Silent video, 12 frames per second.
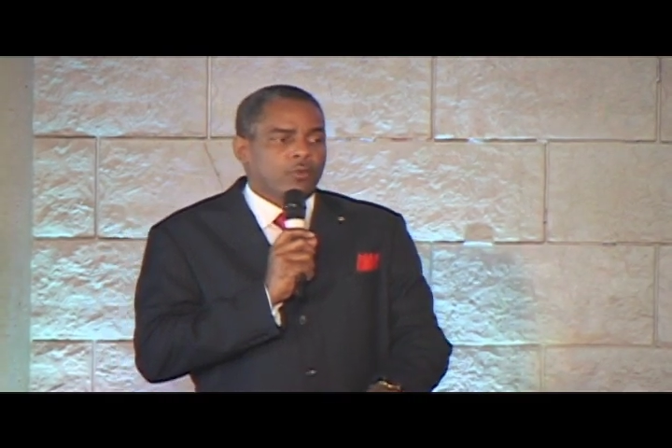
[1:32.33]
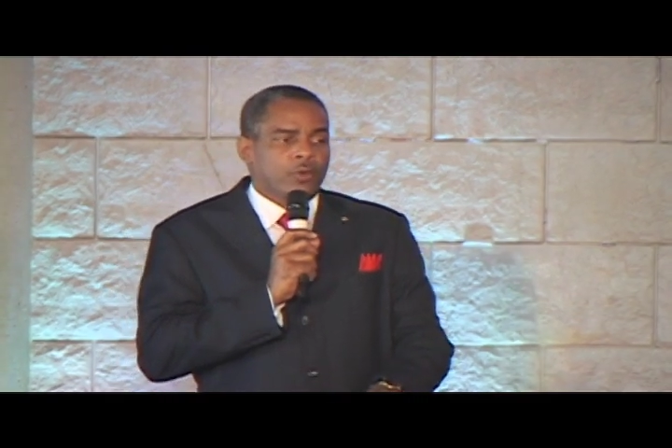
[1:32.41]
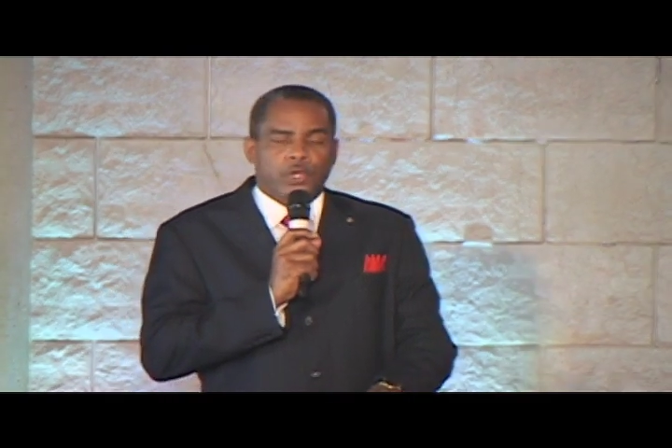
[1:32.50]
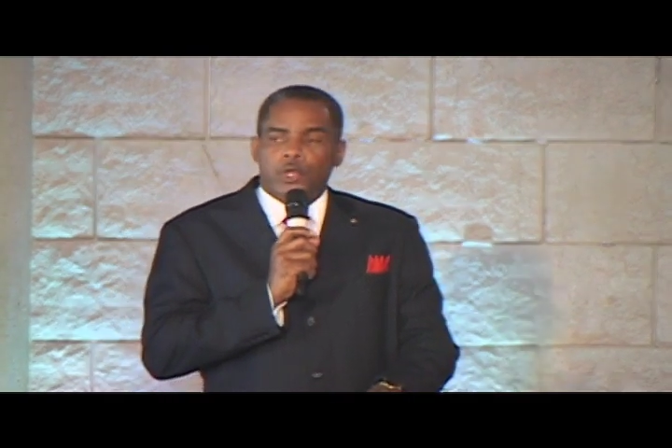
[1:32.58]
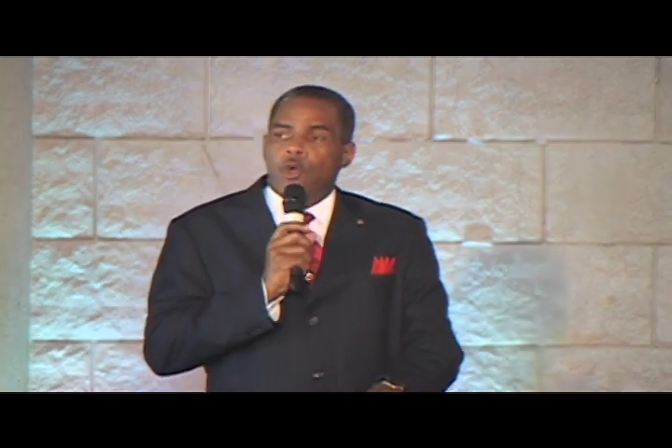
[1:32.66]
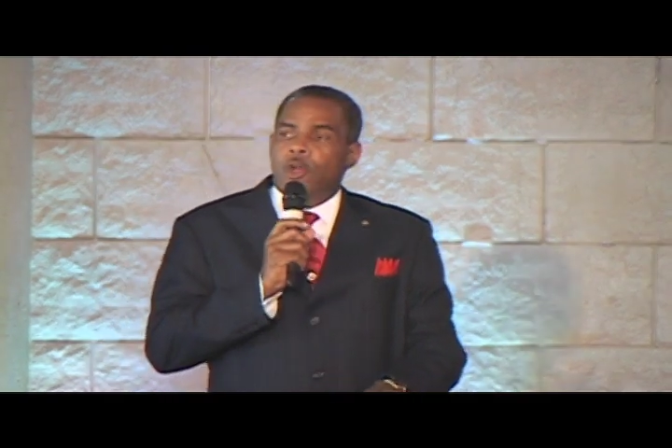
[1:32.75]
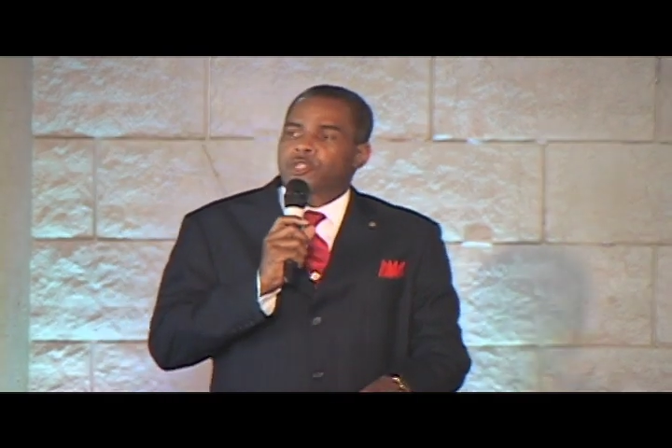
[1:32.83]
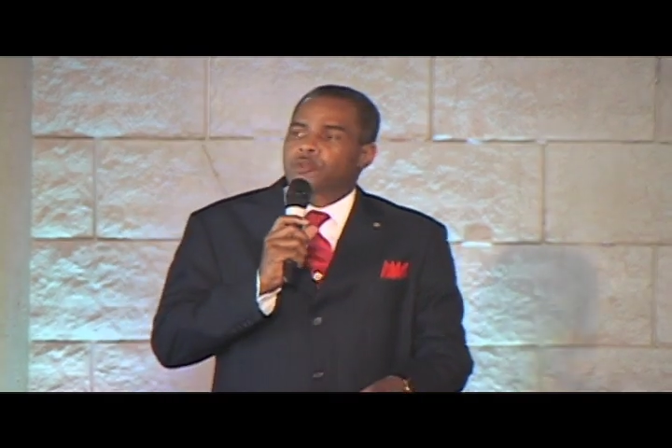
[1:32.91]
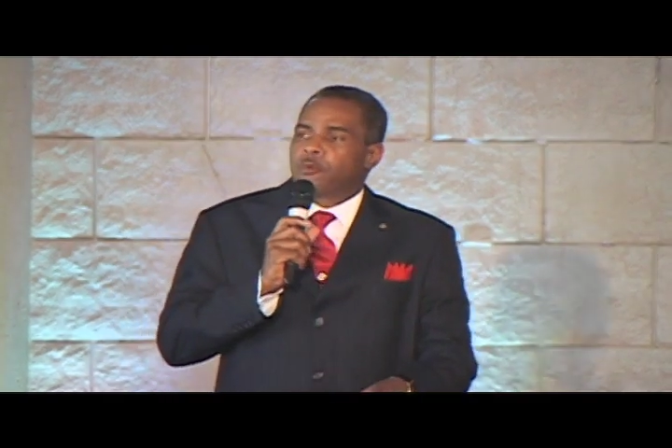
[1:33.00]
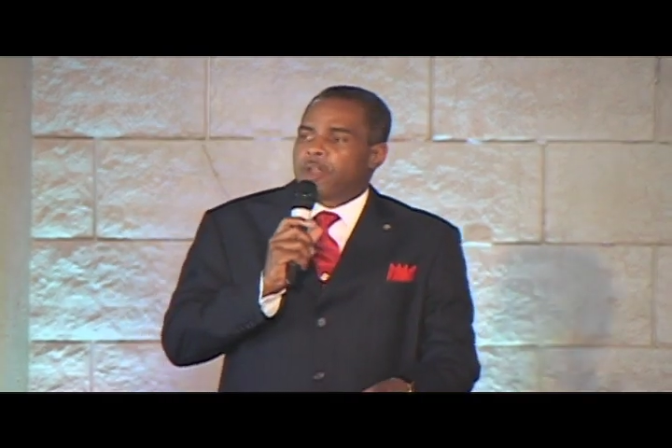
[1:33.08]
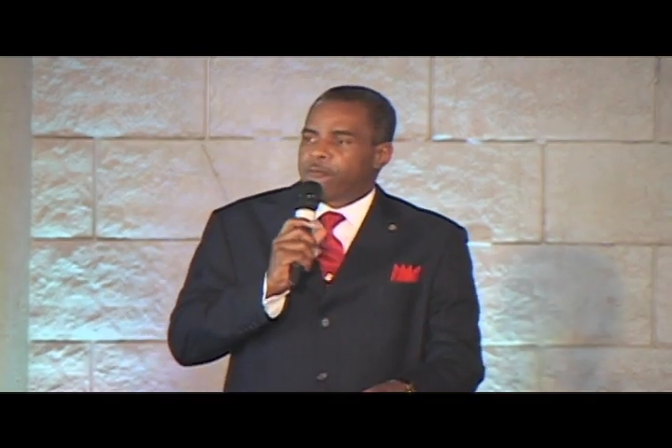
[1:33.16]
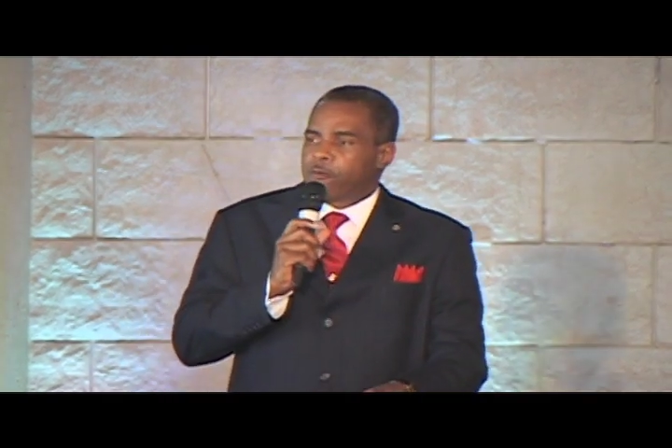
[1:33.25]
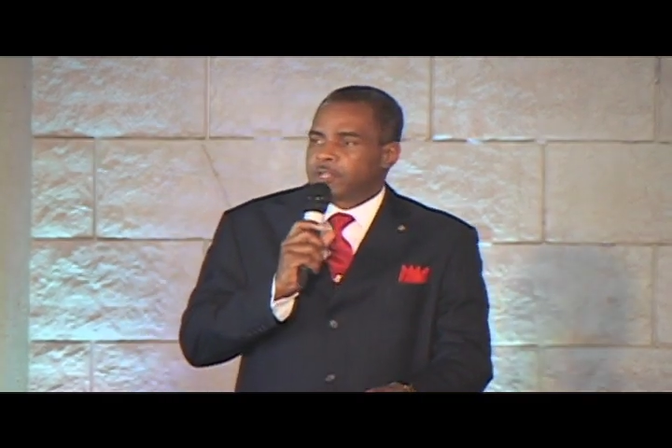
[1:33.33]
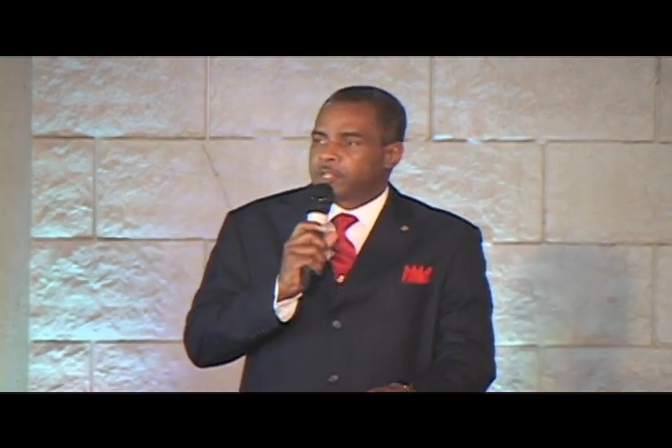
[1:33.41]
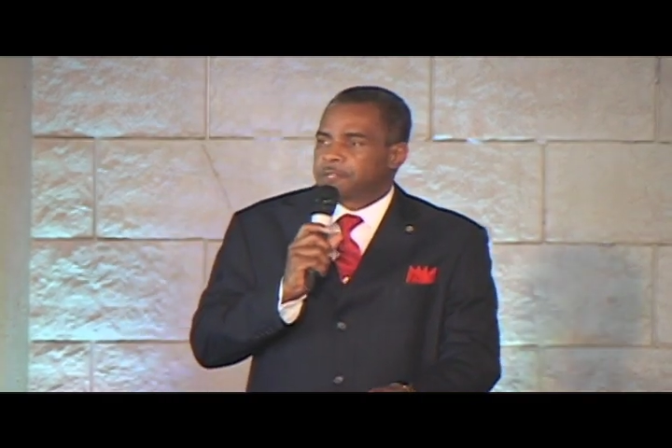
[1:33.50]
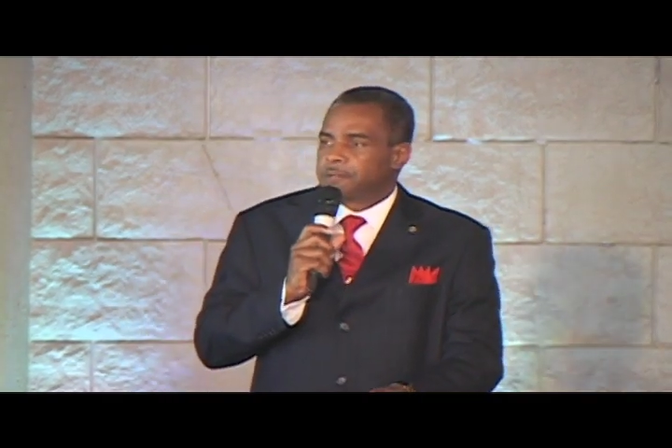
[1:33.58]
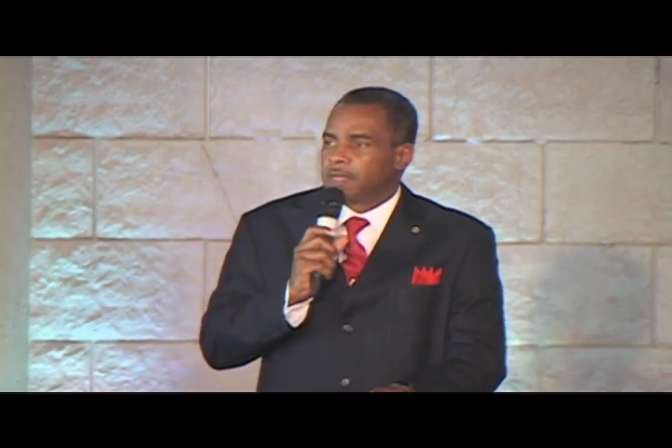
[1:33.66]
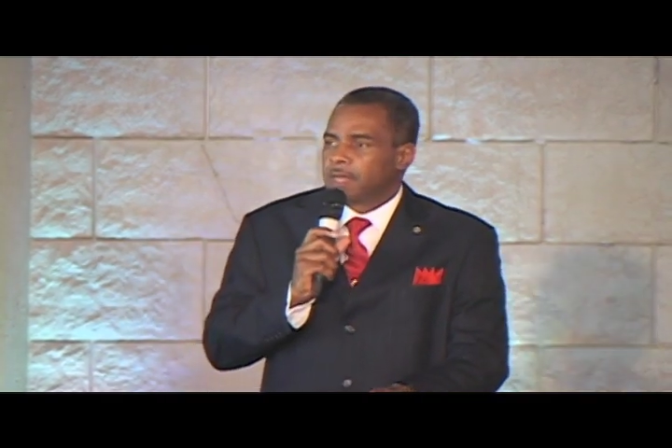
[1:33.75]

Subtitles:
when you go into reference,